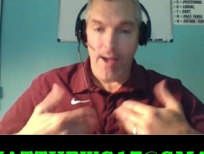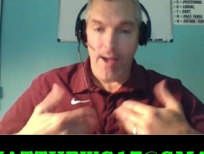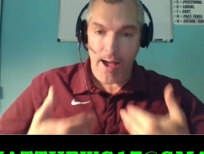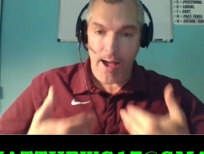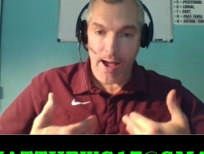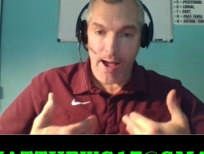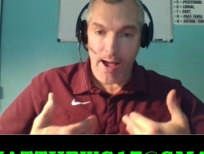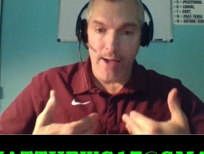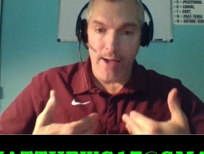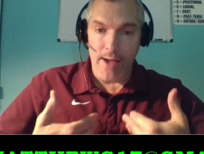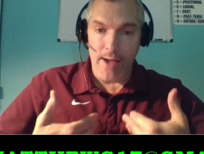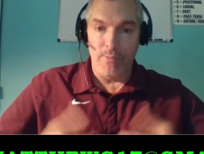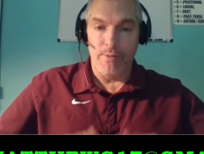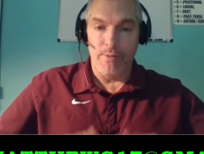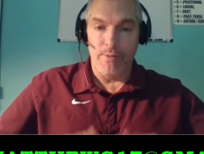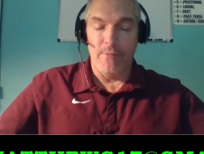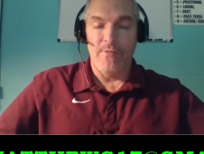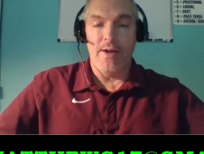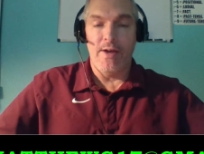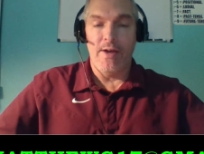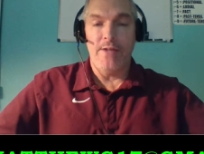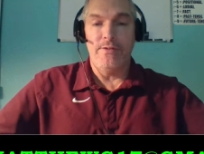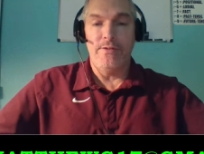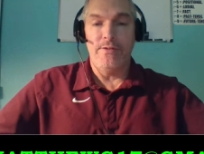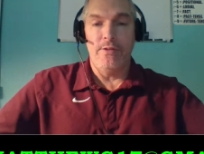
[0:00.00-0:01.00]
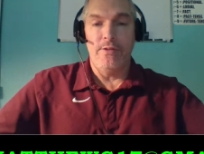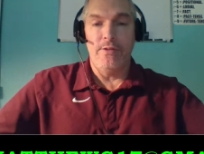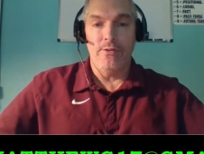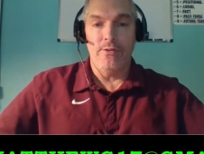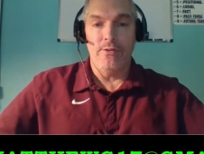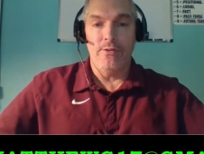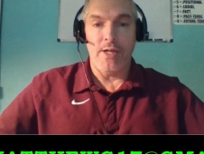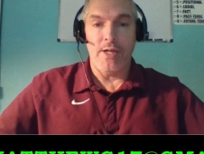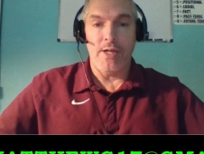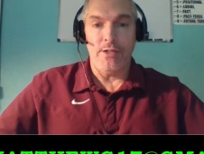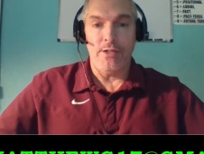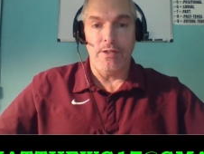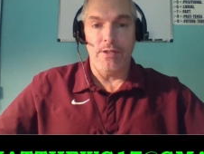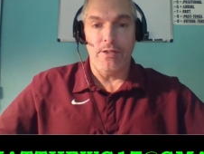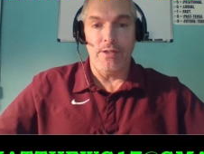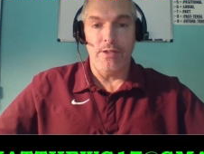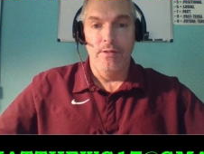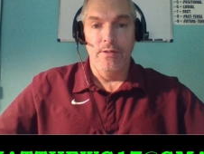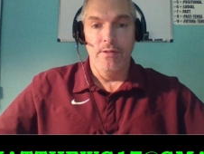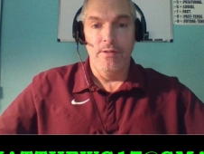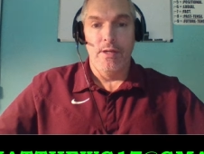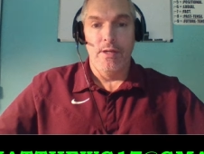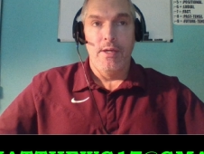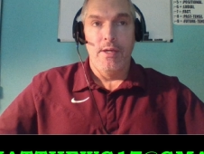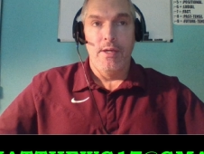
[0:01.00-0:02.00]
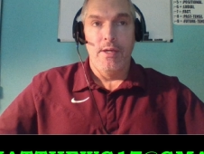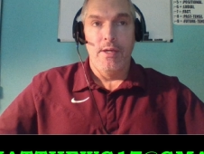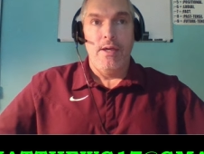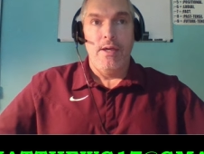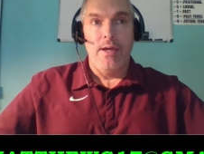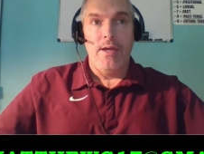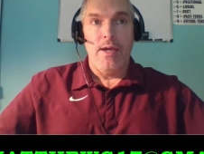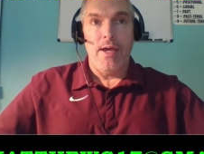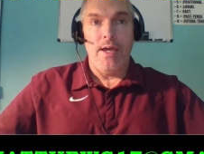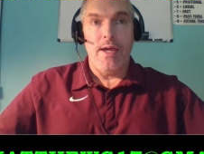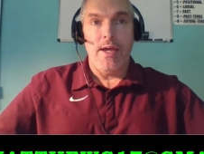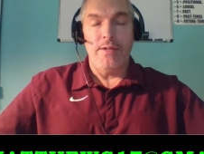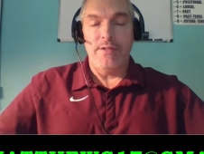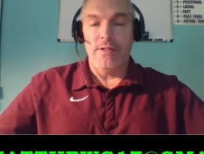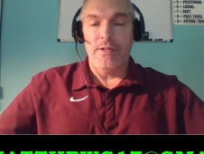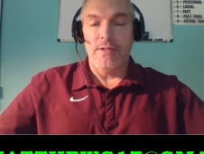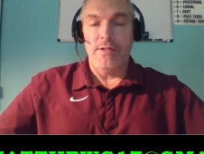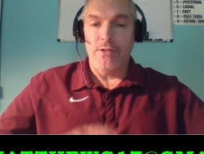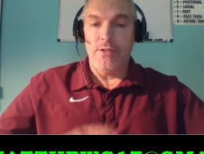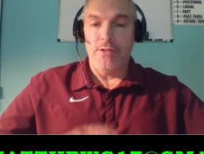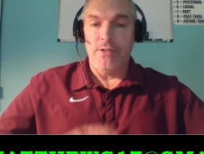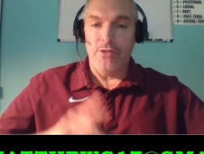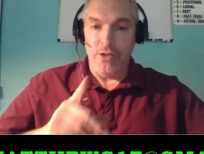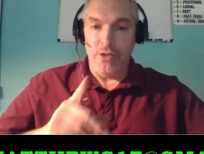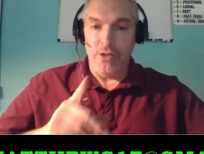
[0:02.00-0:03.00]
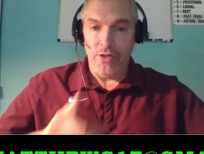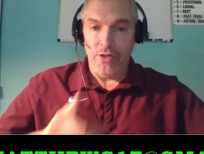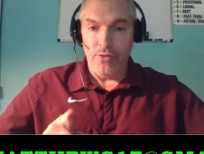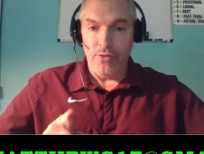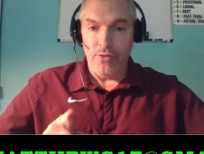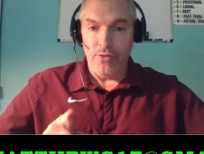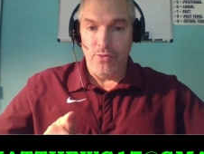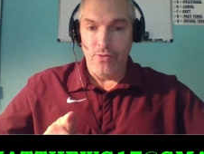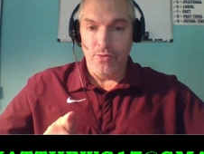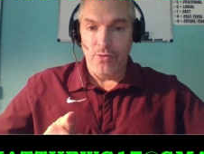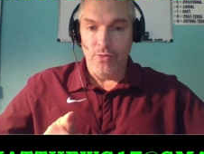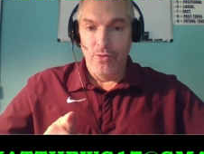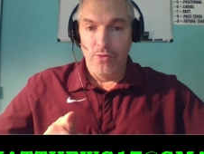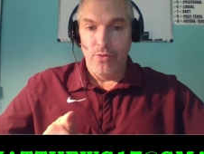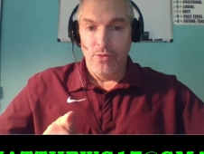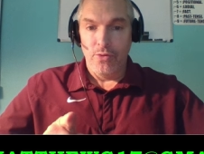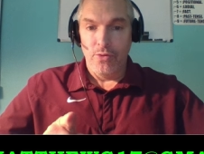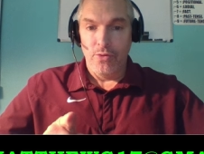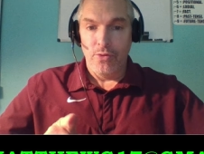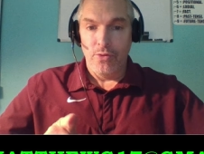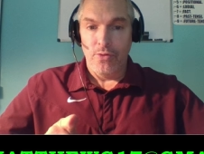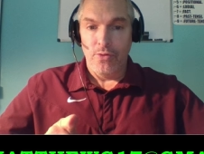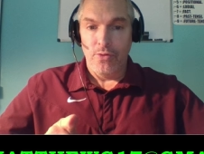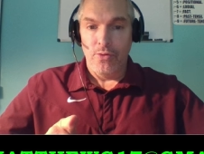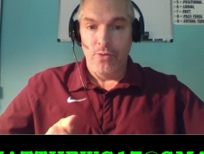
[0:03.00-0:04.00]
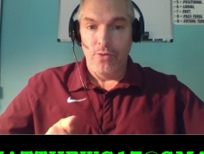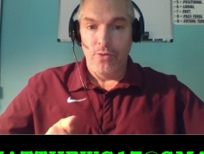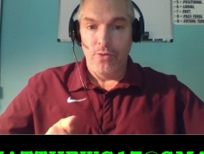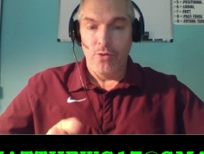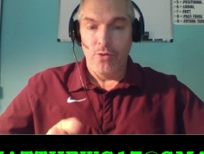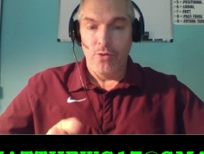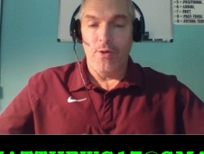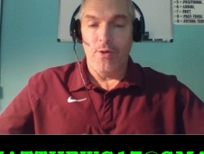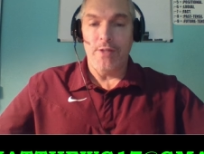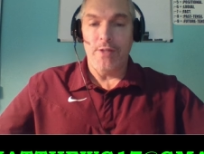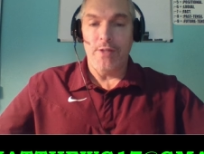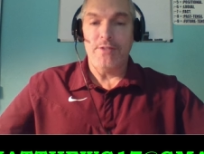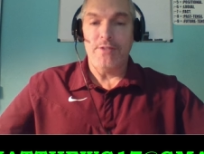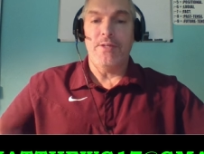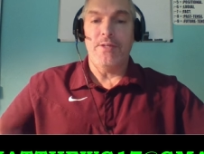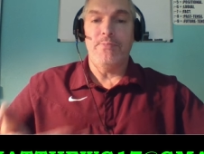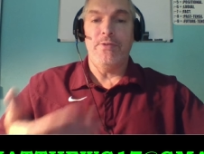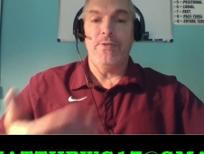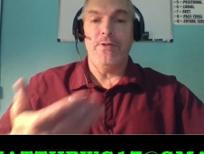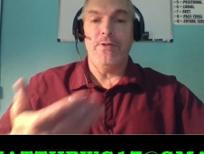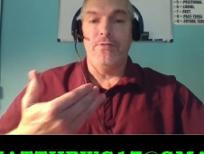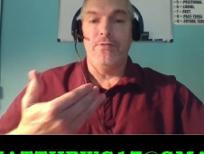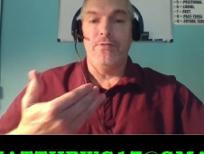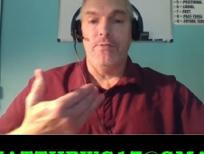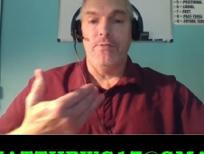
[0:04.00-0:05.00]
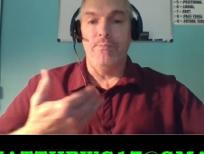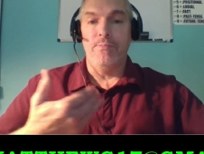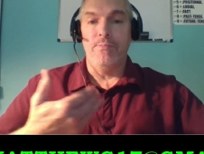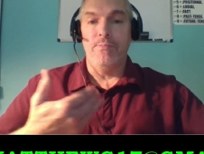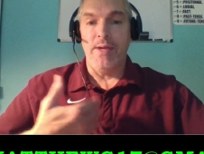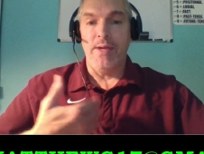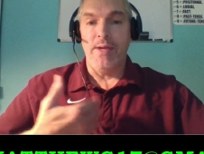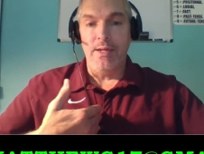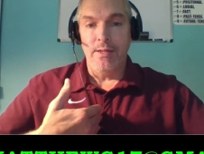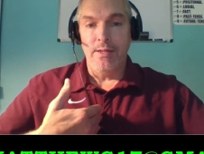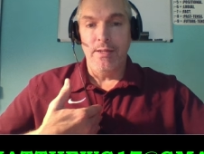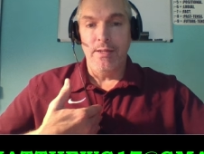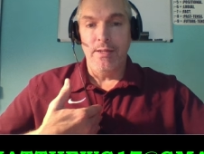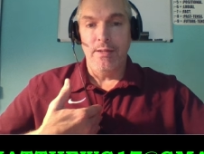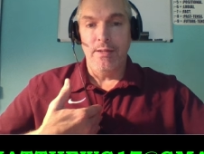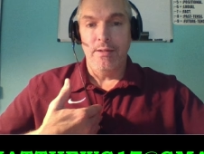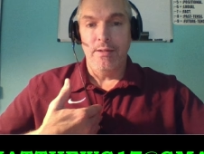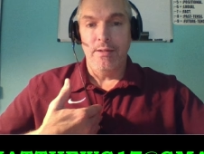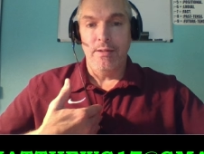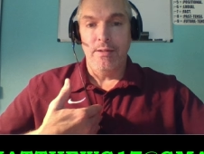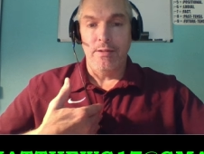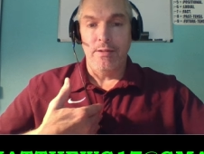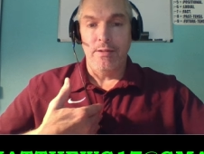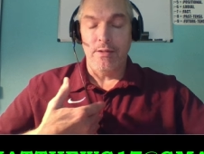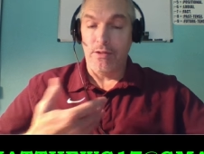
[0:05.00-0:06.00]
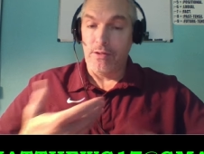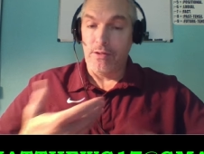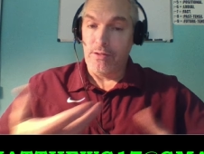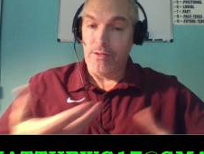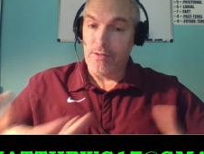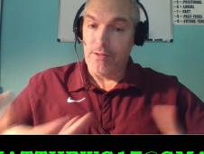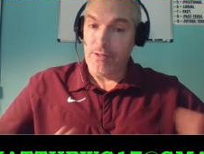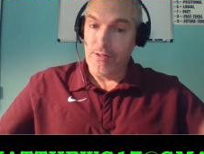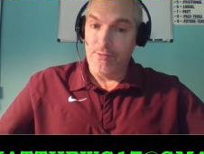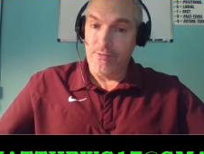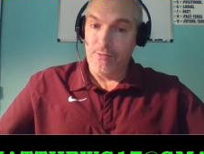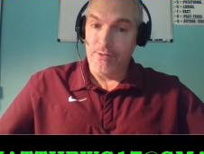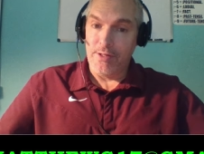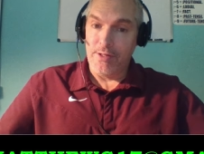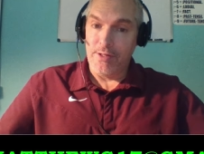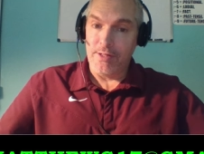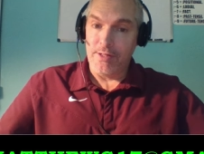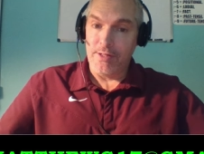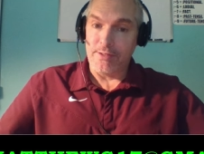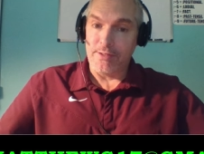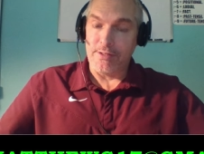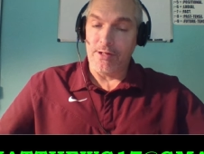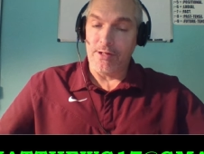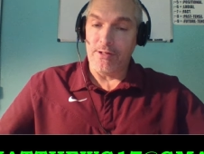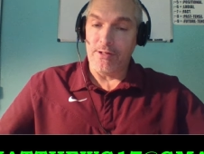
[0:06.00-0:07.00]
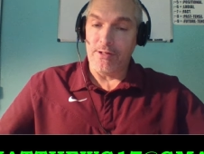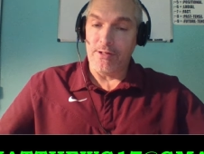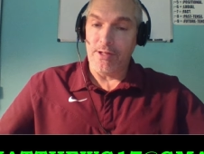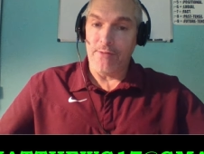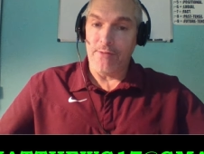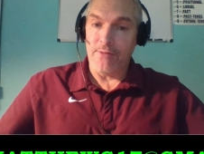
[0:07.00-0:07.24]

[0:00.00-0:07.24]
I will provide the location, as it is you who want something from me. You would necessarily have